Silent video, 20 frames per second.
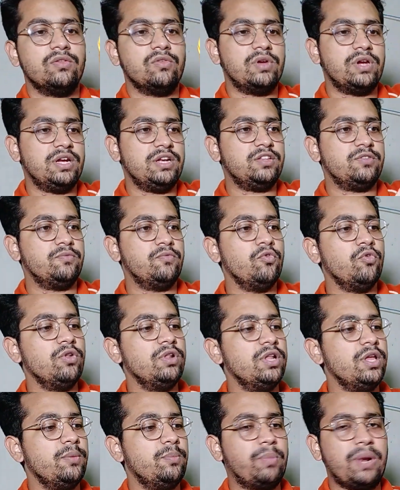So it is
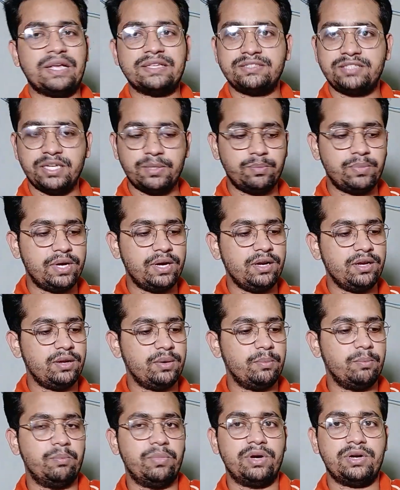fully plastic built
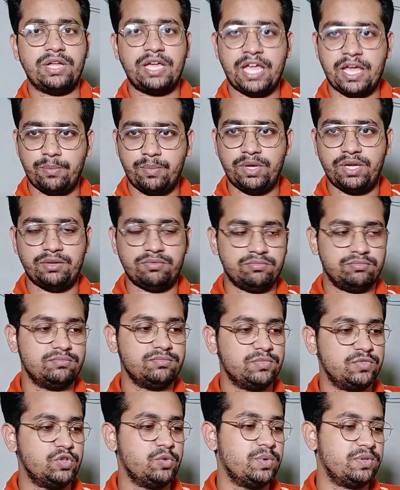but heavy,
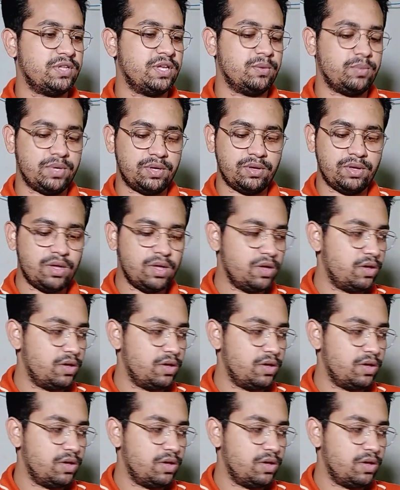so much heavy.